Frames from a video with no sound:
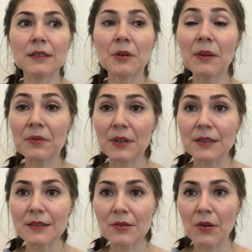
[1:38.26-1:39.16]

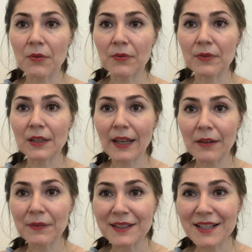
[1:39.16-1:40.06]
Reverence of
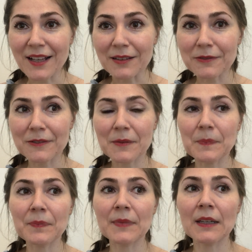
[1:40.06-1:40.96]
life itself.
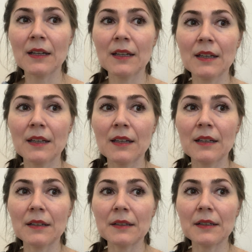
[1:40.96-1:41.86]

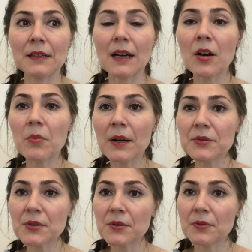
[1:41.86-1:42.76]
How
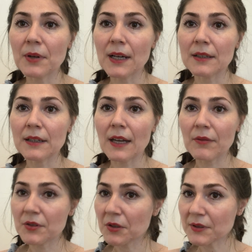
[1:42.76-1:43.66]
about you?
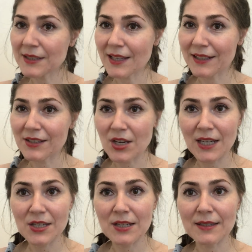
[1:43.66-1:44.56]
Have you noticed any
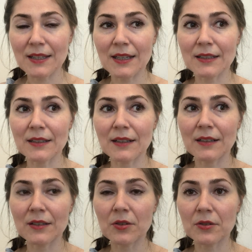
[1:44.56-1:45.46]
changes in
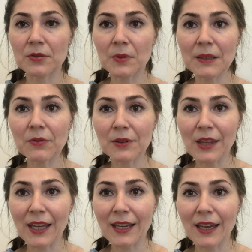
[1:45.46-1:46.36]
your grateful
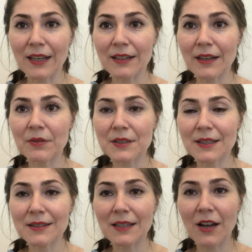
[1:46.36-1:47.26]
thinking ever
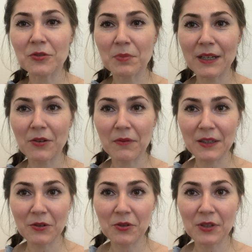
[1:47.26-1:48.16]
since the outbreak of
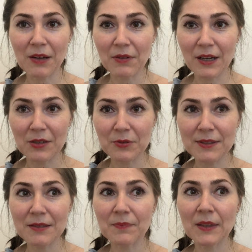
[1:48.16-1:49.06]
the
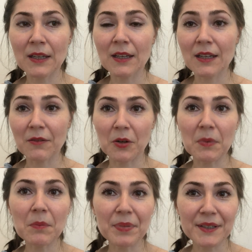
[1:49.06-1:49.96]
coronavirus? For
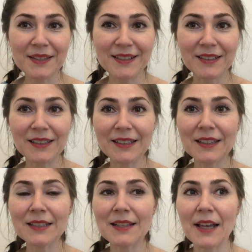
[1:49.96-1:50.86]
me personally,
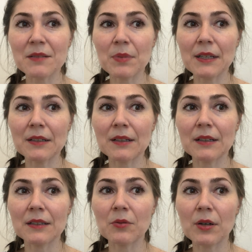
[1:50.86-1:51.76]
this has been
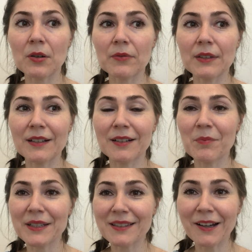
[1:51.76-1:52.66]
one of the
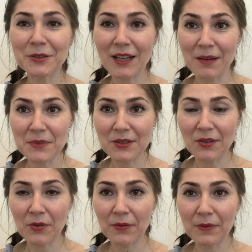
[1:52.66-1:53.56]
best outcomes
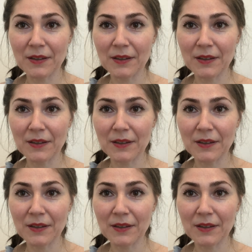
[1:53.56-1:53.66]
of